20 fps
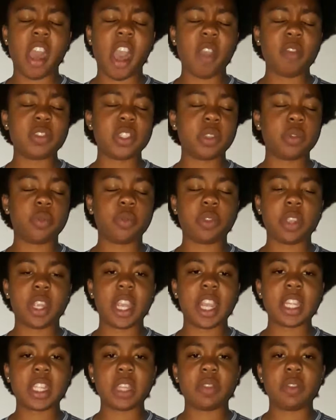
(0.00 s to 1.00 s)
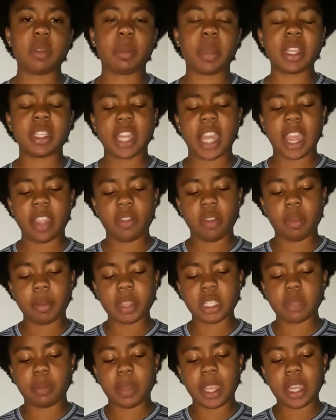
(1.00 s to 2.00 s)
I was afraid that when my diaphragm
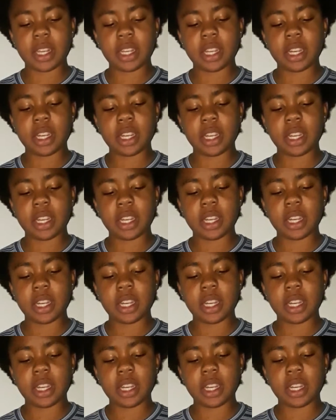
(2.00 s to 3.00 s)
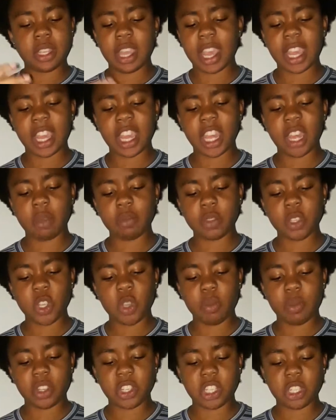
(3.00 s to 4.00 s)
expanded, I'd be taking up
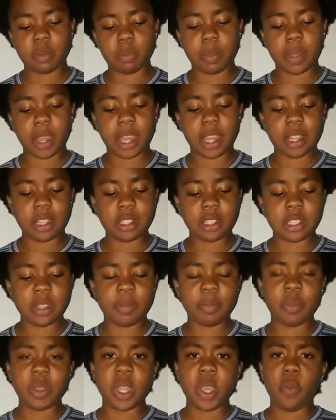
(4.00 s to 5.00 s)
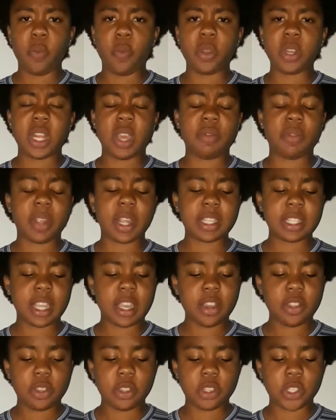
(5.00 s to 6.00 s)
too much space. Whenever I
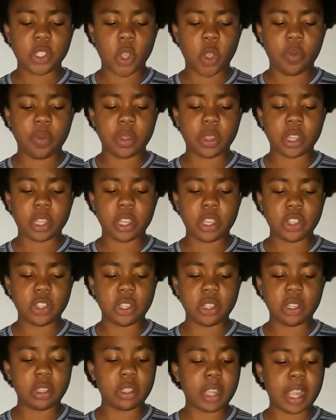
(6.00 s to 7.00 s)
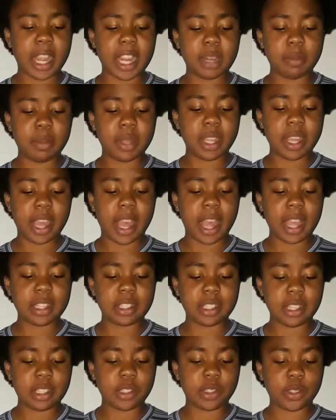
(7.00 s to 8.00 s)
sat on the sofa, the cushion denied me
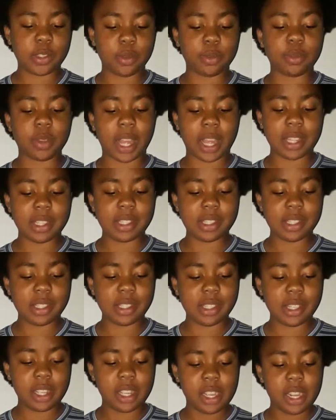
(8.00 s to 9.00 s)
access to rest.